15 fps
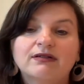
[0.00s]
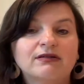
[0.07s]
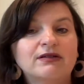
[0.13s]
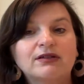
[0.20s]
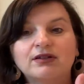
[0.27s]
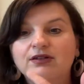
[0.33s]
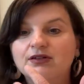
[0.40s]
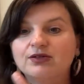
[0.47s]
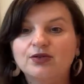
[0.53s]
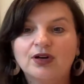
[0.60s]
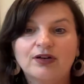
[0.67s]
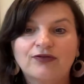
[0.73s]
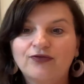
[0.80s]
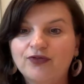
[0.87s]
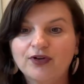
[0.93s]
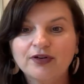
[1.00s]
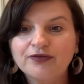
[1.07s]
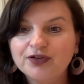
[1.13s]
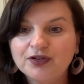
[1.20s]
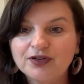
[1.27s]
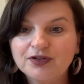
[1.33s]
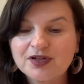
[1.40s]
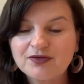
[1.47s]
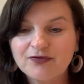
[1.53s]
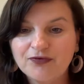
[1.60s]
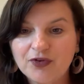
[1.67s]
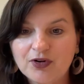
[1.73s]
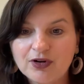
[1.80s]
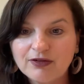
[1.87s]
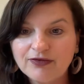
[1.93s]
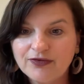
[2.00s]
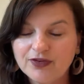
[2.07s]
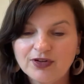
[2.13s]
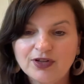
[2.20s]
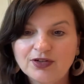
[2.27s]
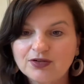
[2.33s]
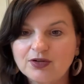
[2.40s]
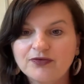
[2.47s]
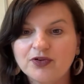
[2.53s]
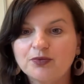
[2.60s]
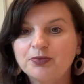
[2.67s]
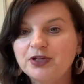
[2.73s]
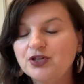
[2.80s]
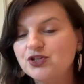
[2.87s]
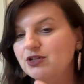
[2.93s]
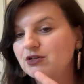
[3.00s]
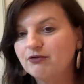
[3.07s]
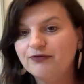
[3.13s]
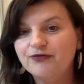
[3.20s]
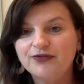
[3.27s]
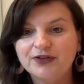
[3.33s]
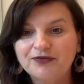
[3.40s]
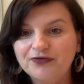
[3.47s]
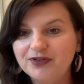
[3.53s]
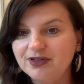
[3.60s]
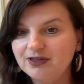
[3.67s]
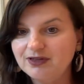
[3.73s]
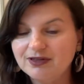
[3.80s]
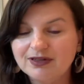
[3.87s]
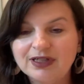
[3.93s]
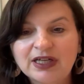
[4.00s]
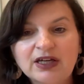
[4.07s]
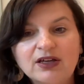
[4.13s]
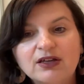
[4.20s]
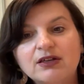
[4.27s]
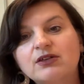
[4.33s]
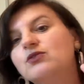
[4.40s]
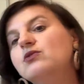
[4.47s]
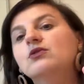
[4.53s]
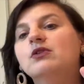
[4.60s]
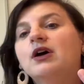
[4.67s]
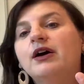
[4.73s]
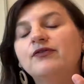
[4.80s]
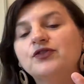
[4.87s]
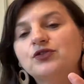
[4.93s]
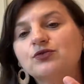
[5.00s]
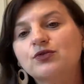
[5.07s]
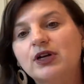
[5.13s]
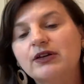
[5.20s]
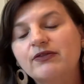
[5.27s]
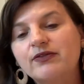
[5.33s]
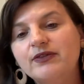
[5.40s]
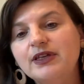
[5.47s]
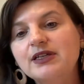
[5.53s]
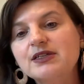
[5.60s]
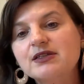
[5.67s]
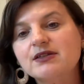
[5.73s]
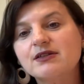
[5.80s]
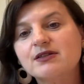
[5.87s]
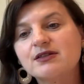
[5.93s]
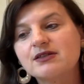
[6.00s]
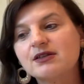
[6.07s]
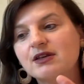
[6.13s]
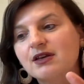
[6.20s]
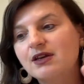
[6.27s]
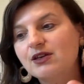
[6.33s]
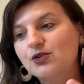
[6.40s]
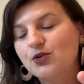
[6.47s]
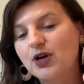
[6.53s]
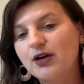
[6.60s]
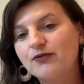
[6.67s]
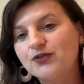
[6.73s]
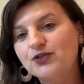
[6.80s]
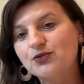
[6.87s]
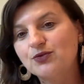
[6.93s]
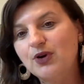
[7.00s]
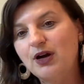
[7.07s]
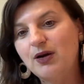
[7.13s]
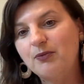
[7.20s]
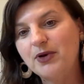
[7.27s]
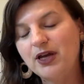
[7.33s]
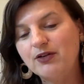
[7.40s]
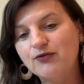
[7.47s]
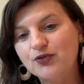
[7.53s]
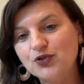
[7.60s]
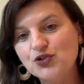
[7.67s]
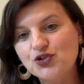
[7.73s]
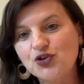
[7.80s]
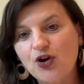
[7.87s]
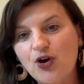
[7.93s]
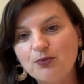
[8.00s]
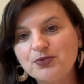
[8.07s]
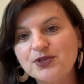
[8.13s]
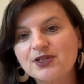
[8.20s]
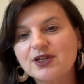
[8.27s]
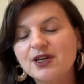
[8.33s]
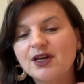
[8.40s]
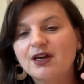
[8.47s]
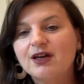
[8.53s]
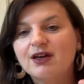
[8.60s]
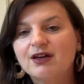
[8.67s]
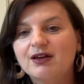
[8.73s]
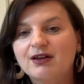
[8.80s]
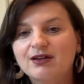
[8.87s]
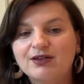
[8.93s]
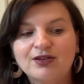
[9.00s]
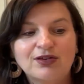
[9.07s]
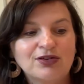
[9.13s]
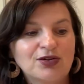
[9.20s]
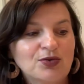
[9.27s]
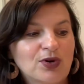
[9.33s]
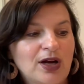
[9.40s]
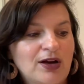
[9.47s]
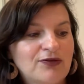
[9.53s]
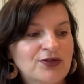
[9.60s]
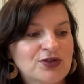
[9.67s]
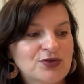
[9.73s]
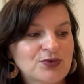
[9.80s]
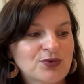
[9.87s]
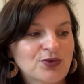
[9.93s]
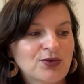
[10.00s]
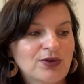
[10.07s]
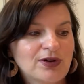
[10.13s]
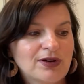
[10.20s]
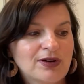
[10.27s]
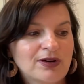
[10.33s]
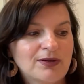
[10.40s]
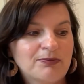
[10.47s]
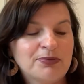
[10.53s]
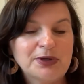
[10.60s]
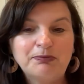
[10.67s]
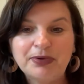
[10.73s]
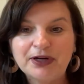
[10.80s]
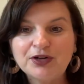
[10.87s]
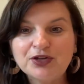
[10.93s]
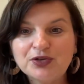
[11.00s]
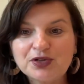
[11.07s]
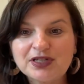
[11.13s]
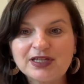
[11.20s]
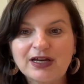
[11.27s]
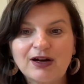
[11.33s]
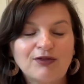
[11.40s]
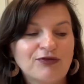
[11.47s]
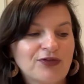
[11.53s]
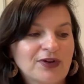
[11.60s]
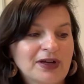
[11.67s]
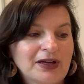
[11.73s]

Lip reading: you have fourth year of your PhD or fifth year, you have to write thesis, you have to apply for jobs, you have to prepare yourself,